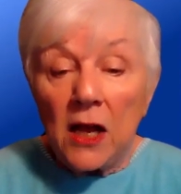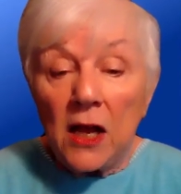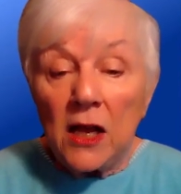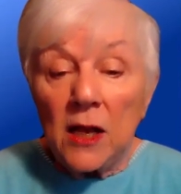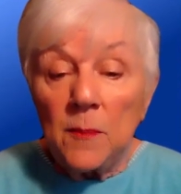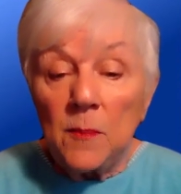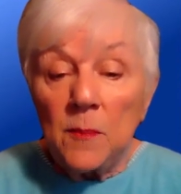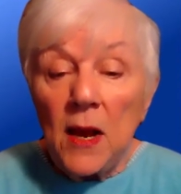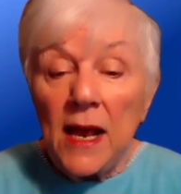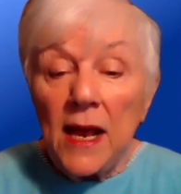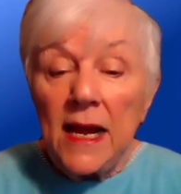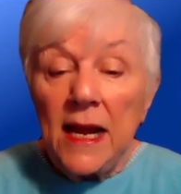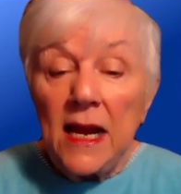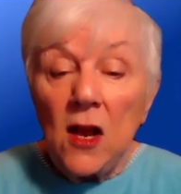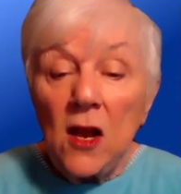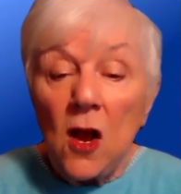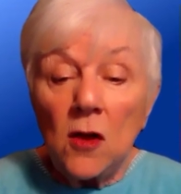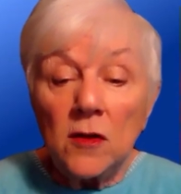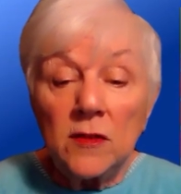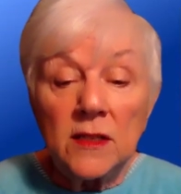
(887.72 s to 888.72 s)
Complaining
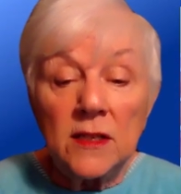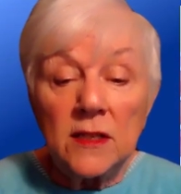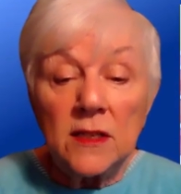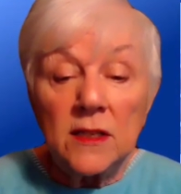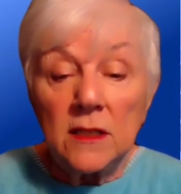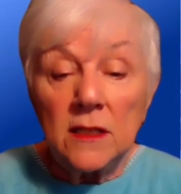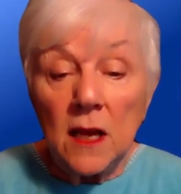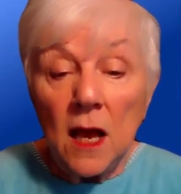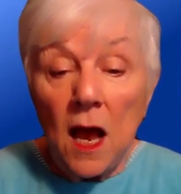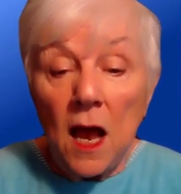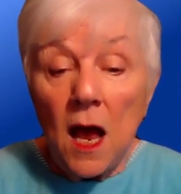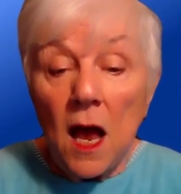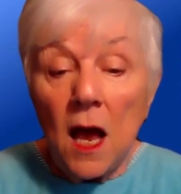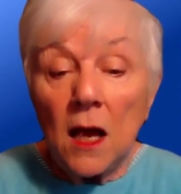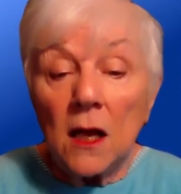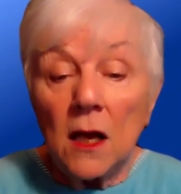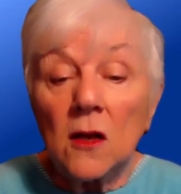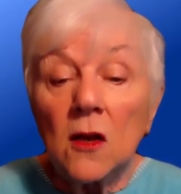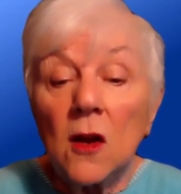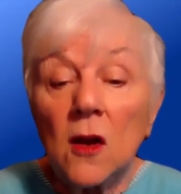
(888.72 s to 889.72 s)

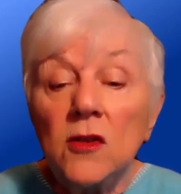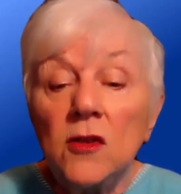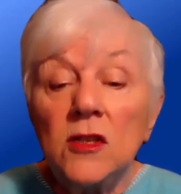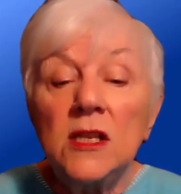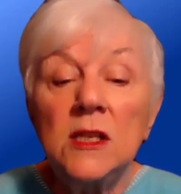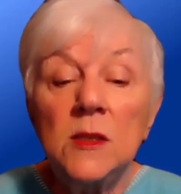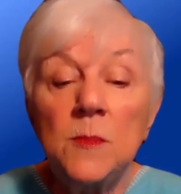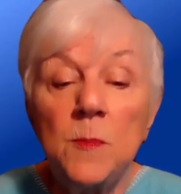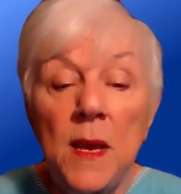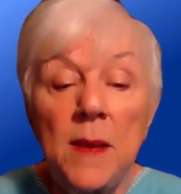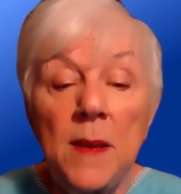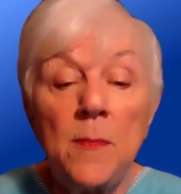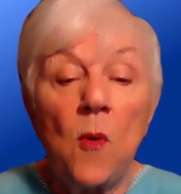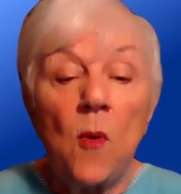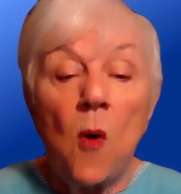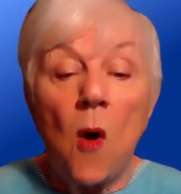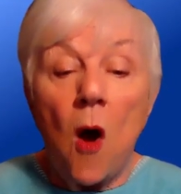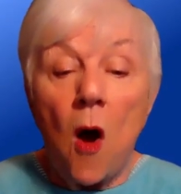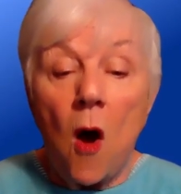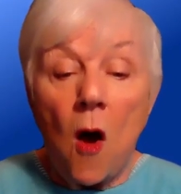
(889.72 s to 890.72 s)
closes
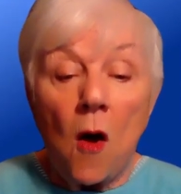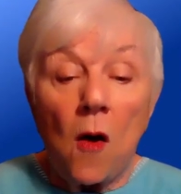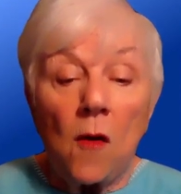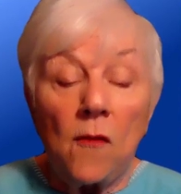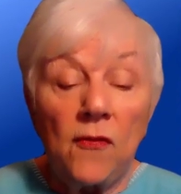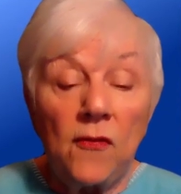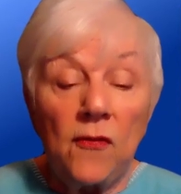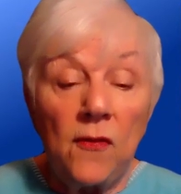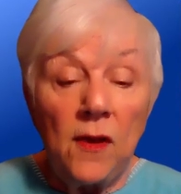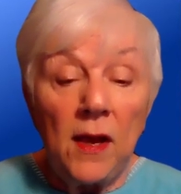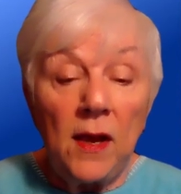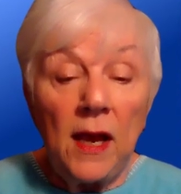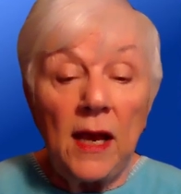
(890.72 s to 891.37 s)
people off